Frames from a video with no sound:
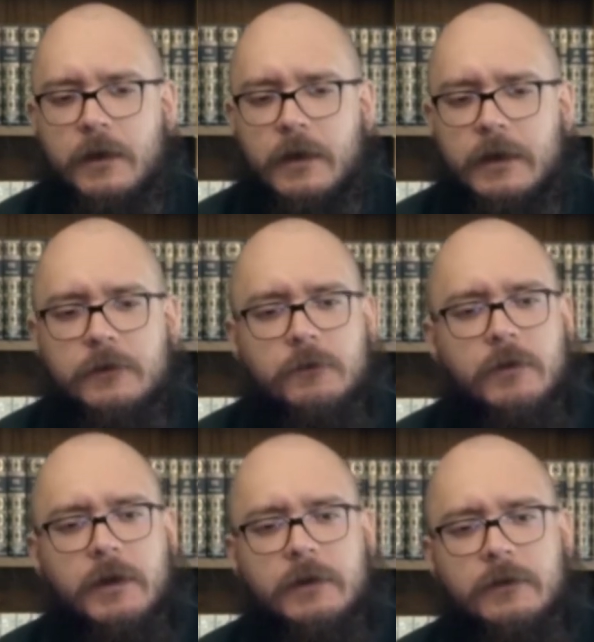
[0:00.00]
And as you
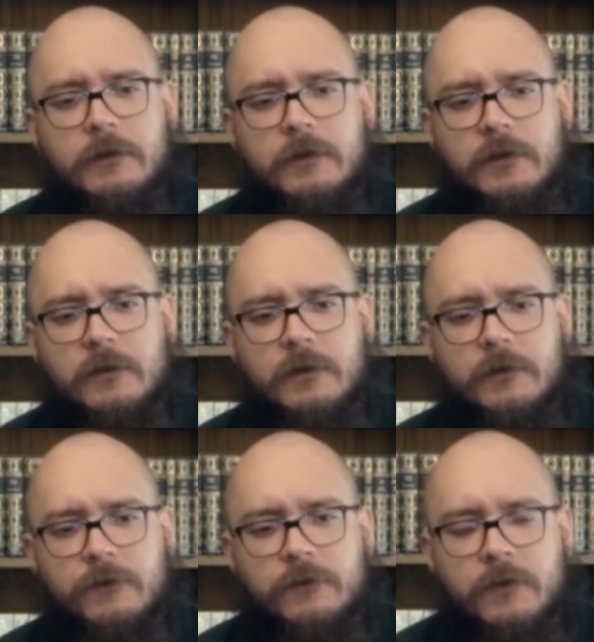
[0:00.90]
bring
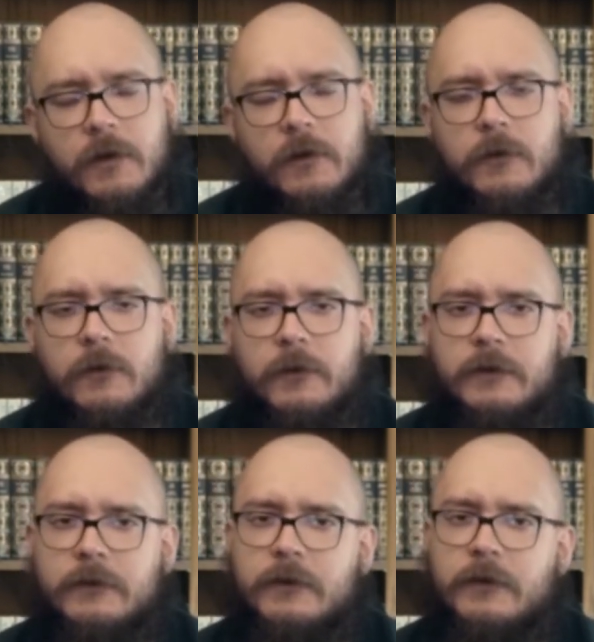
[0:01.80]
this flow
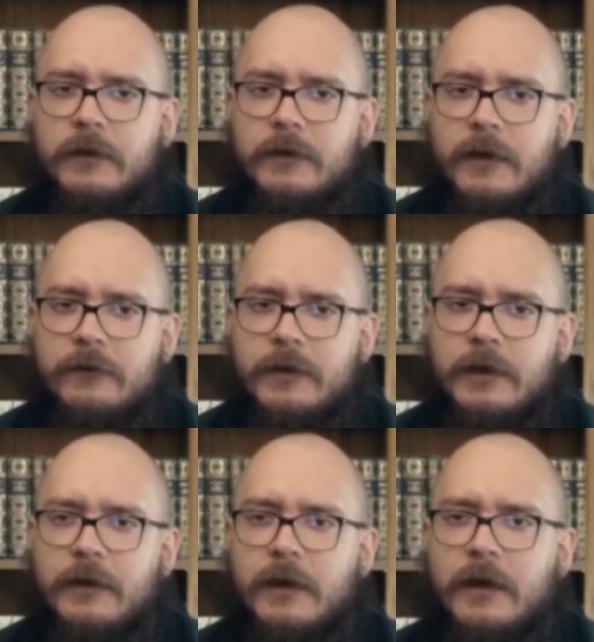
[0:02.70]
and this
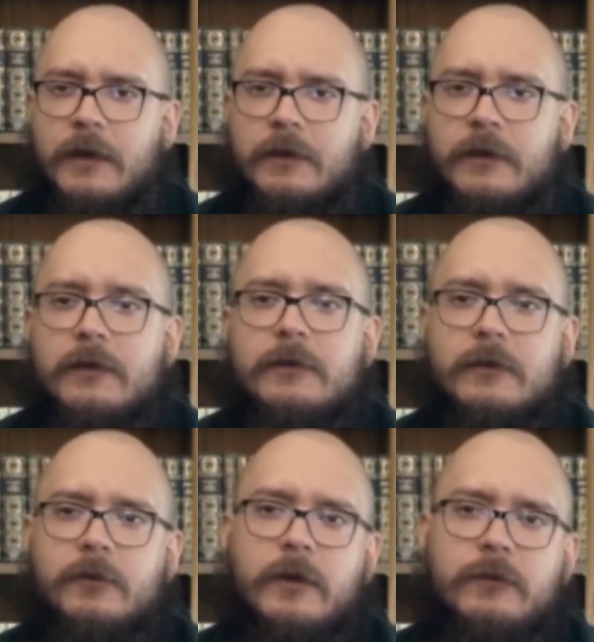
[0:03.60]
connectivity, this
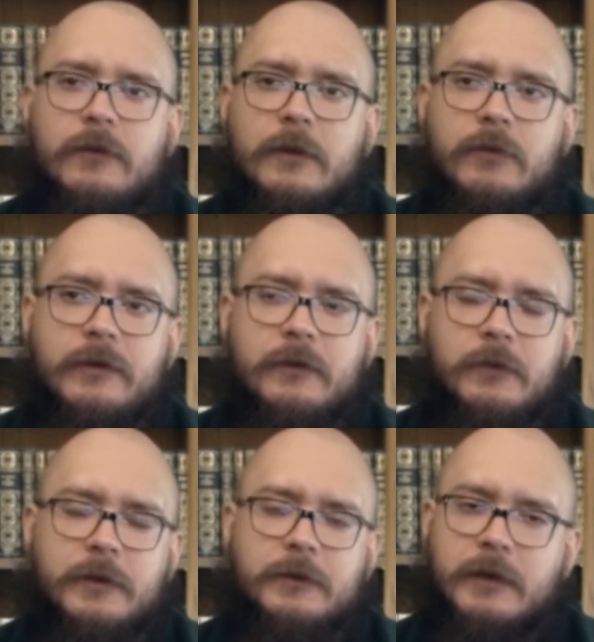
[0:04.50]
is what really brings a
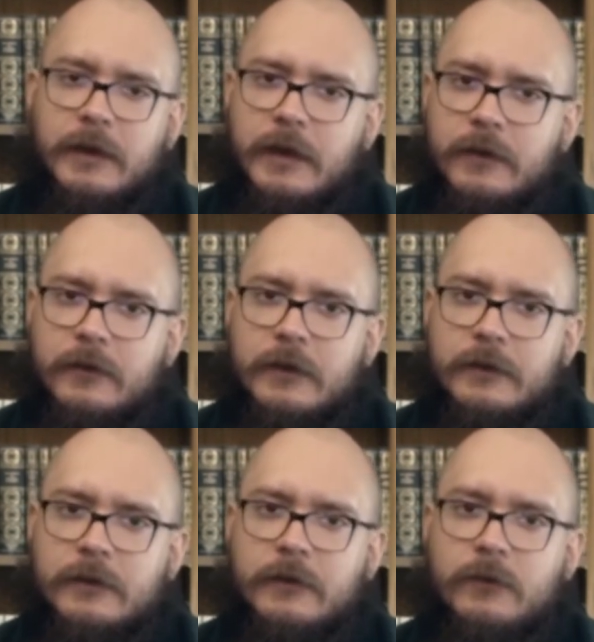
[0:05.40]
person together,
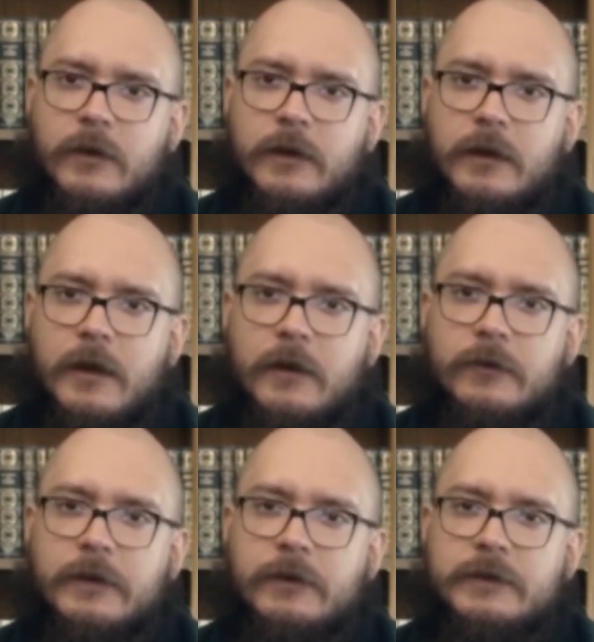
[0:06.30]
and this is what
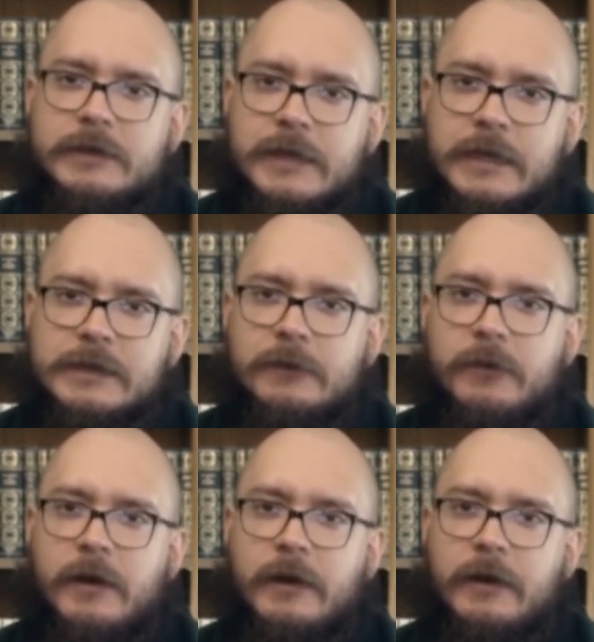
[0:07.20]
really resets the
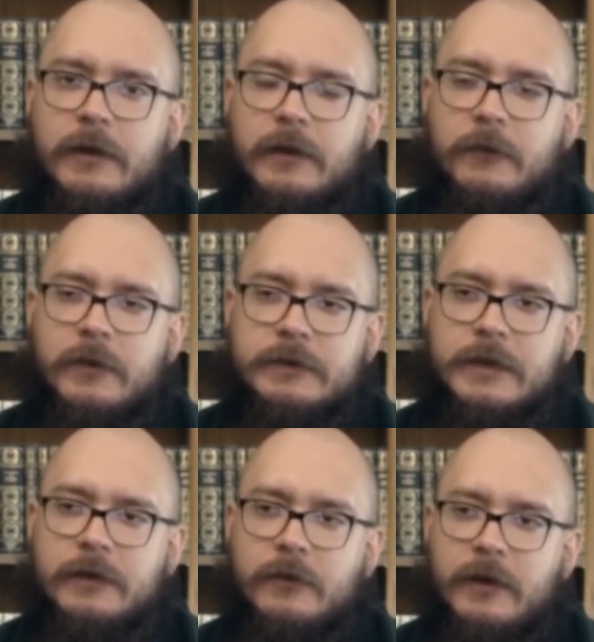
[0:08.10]
body and puts
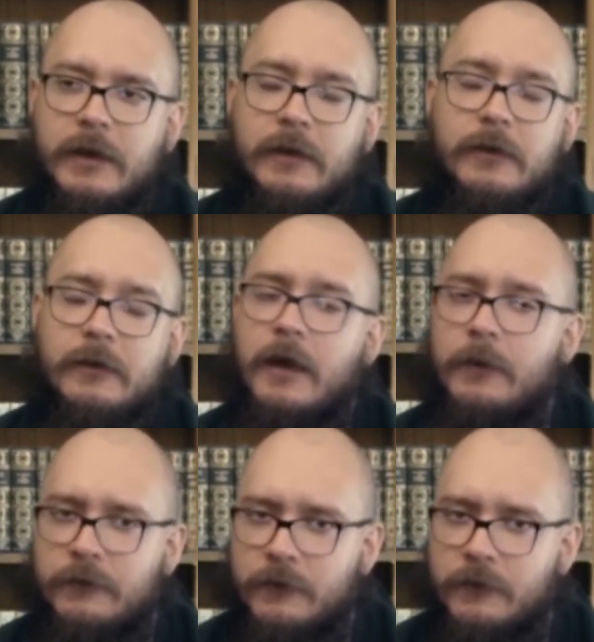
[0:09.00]
it into a healing type of